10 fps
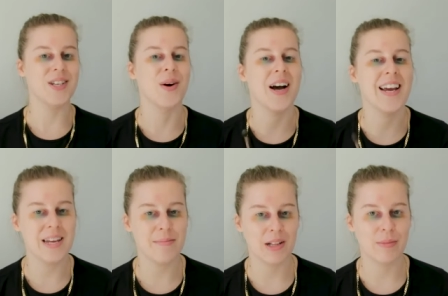So I
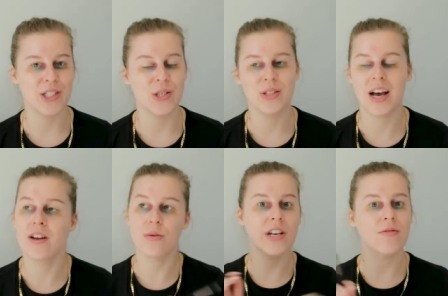emailed my tutor. I had
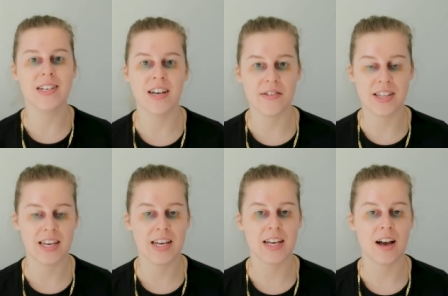already written
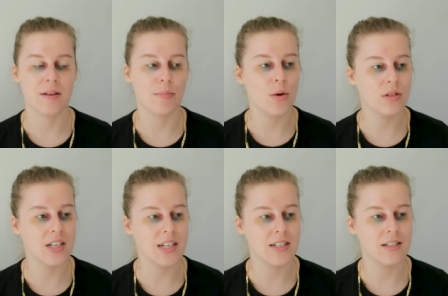everything. I had
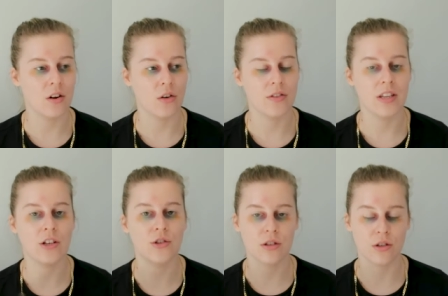posted it on the
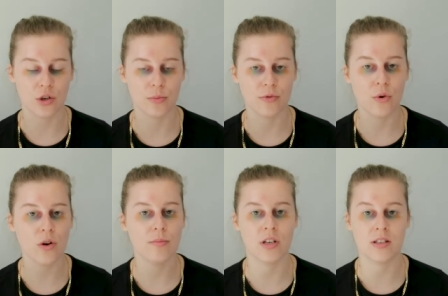the group
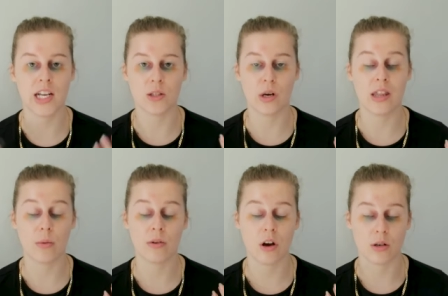forum because that's where they
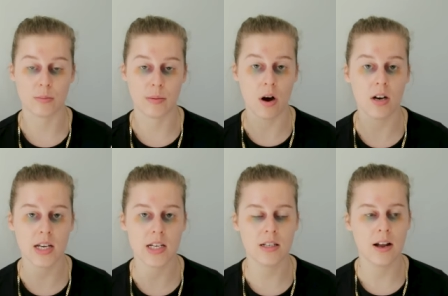were going to be
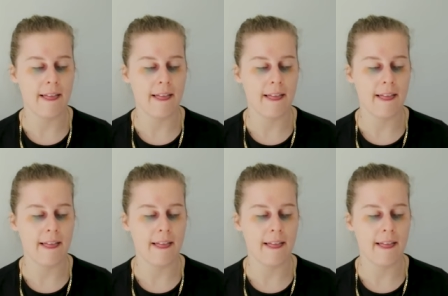marking it.